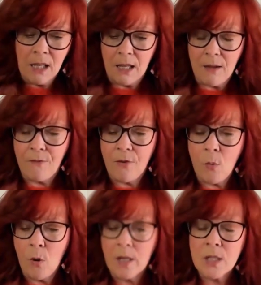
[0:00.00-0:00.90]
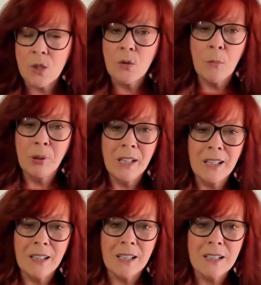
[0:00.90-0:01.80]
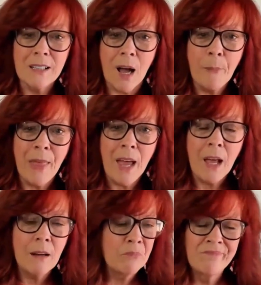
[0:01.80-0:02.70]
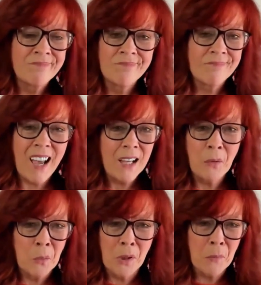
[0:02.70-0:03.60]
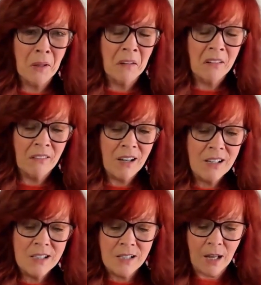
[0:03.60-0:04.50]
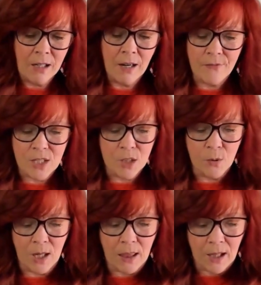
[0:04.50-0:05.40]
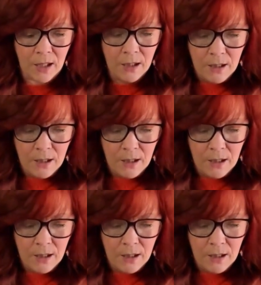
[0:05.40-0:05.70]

If you want to completely stop that, I don't worry about it. It's not enough to do anything.